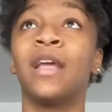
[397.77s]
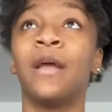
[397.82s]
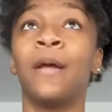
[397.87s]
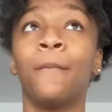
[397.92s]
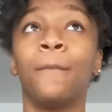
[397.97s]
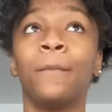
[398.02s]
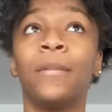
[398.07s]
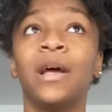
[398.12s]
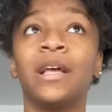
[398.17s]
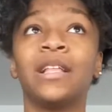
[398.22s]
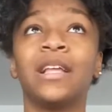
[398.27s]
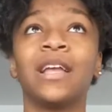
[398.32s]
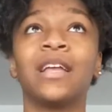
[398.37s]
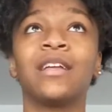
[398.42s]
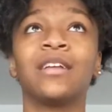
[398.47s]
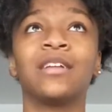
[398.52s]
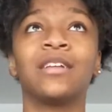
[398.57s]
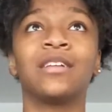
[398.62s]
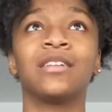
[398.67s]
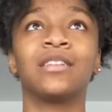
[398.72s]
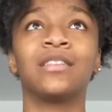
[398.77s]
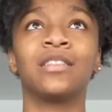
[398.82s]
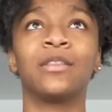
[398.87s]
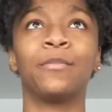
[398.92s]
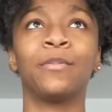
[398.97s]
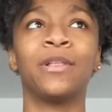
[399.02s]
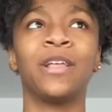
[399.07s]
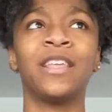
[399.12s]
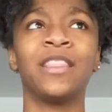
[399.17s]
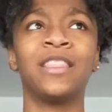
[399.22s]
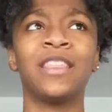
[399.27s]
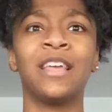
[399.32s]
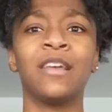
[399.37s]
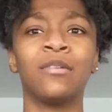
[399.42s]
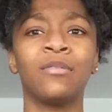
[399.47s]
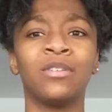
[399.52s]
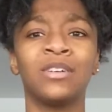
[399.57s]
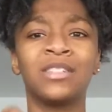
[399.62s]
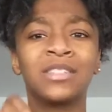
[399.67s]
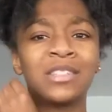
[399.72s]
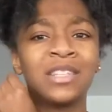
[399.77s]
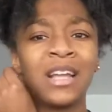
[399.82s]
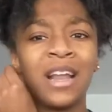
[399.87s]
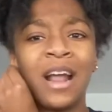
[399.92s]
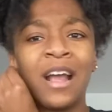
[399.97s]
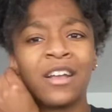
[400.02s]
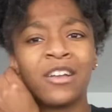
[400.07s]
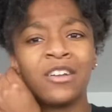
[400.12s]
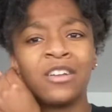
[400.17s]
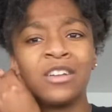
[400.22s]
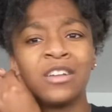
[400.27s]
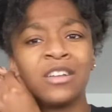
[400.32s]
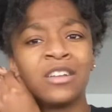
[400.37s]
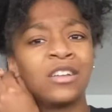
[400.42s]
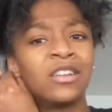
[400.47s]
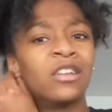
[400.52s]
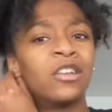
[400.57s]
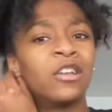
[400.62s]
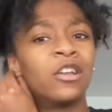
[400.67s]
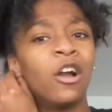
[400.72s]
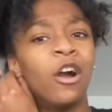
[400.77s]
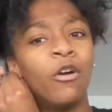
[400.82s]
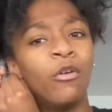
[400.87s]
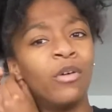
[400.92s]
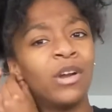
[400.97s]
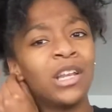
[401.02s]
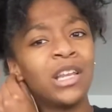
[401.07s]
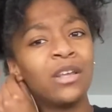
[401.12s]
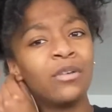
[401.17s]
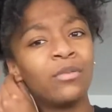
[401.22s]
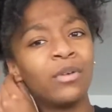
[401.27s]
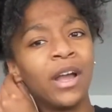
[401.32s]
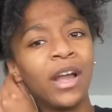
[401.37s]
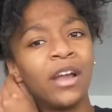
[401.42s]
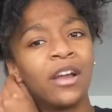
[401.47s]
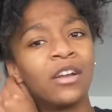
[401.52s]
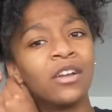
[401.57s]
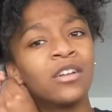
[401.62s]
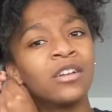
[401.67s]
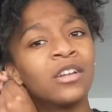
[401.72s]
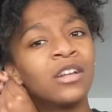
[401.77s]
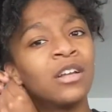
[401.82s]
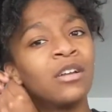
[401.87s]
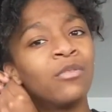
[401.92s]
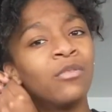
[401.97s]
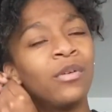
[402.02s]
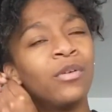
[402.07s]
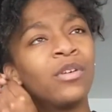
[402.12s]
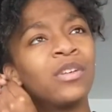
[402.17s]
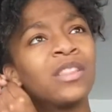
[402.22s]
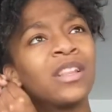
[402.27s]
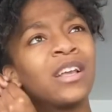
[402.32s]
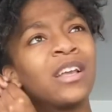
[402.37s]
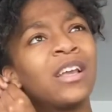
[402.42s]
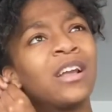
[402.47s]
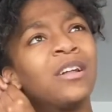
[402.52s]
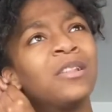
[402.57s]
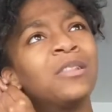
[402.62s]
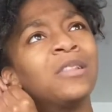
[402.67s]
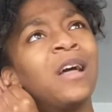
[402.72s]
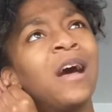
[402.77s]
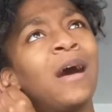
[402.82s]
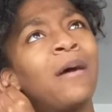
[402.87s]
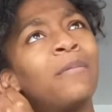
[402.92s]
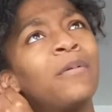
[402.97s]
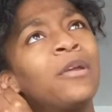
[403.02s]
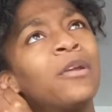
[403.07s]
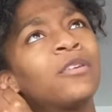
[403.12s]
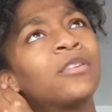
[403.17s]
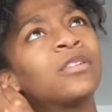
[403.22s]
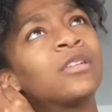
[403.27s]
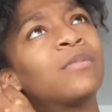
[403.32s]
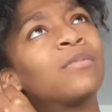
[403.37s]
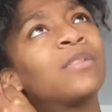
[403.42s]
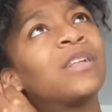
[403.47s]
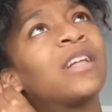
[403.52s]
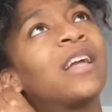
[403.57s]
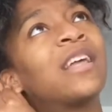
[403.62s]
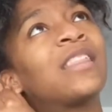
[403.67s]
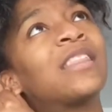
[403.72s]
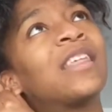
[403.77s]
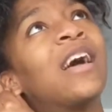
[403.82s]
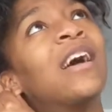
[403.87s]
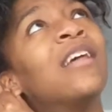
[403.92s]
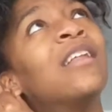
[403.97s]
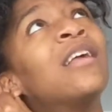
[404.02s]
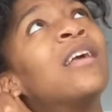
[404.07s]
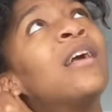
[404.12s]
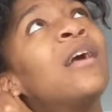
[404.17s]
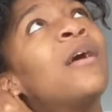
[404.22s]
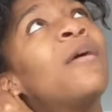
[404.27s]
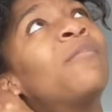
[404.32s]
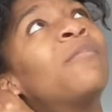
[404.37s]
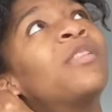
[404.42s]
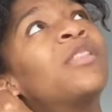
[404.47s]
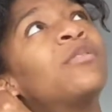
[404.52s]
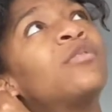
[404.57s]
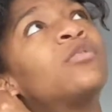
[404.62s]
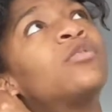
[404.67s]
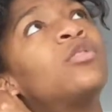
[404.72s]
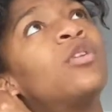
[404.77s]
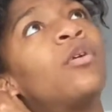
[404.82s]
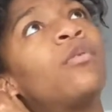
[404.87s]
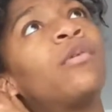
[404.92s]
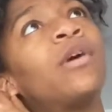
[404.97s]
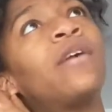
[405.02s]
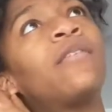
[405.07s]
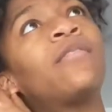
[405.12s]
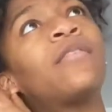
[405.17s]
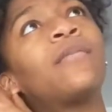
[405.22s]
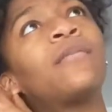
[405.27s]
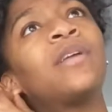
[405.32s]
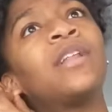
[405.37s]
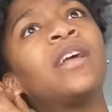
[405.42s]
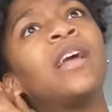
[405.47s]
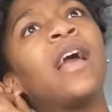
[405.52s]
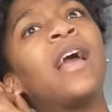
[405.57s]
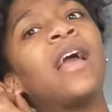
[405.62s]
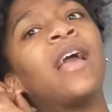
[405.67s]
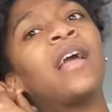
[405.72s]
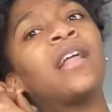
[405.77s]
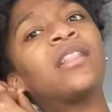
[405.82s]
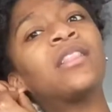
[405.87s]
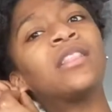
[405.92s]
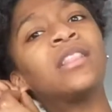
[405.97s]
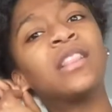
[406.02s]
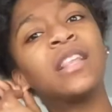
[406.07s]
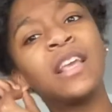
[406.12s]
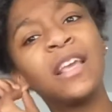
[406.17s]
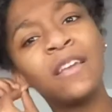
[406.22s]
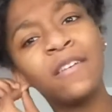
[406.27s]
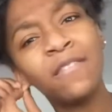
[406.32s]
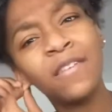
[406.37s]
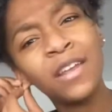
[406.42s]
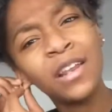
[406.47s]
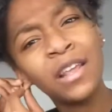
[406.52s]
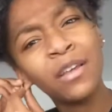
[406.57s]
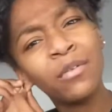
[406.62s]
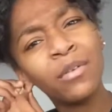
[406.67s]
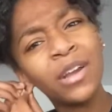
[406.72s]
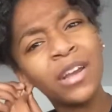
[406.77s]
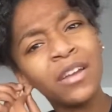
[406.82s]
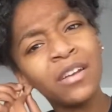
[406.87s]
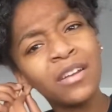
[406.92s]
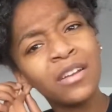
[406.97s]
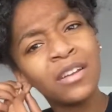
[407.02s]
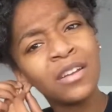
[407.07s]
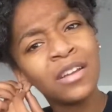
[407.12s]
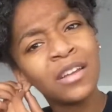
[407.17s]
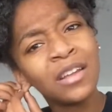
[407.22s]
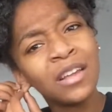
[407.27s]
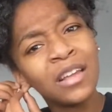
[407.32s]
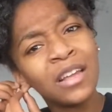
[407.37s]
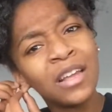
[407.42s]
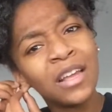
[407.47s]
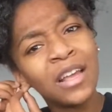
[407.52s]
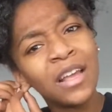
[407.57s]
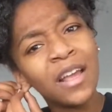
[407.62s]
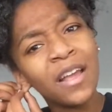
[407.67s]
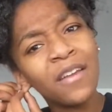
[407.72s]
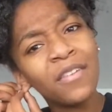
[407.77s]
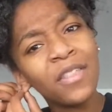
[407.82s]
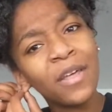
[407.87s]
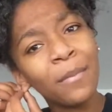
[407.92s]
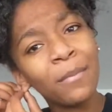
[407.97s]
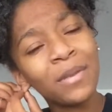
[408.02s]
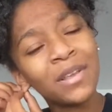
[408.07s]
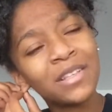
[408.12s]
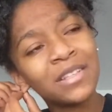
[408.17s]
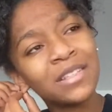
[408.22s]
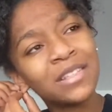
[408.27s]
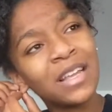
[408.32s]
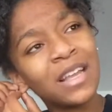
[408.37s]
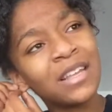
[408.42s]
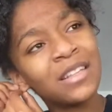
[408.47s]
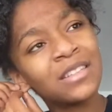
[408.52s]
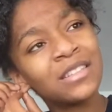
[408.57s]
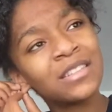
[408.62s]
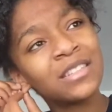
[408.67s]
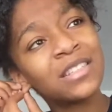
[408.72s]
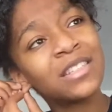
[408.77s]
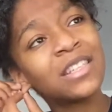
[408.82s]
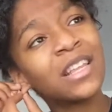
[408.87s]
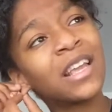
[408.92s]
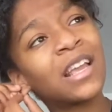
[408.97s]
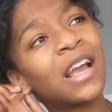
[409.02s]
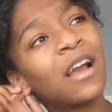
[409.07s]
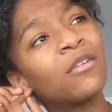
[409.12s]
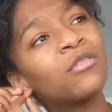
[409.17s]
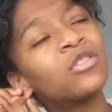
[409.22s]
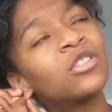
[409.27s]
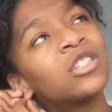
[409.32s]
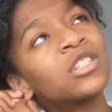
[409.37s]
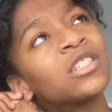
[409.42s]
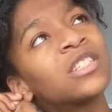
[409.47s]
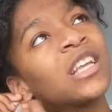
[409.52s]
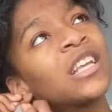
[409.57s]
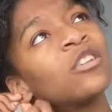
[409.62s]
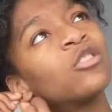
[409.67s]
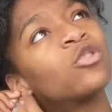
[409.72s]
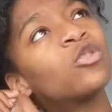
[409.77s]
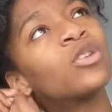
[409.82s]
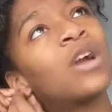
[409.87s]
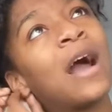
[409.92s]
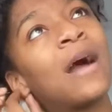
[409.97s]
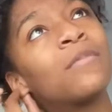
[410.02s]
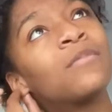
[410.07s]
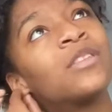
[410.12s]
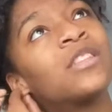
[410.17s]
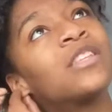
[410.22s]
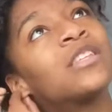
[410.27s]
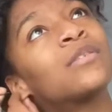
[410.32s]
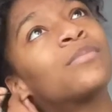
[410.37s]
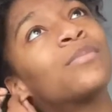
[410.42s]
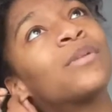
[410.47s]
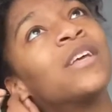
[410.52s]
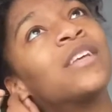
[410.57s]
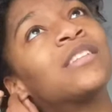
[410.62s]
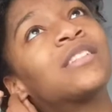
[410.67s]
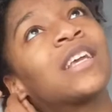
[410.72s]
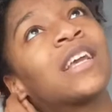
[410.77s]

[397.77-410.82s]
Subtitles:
But like the thing was that I couldn't go anywhere. We were in like a lobby or something like that, but there was no way for me to leave anywhere. If that makes sense. Like, I was just, like, trapped in this place.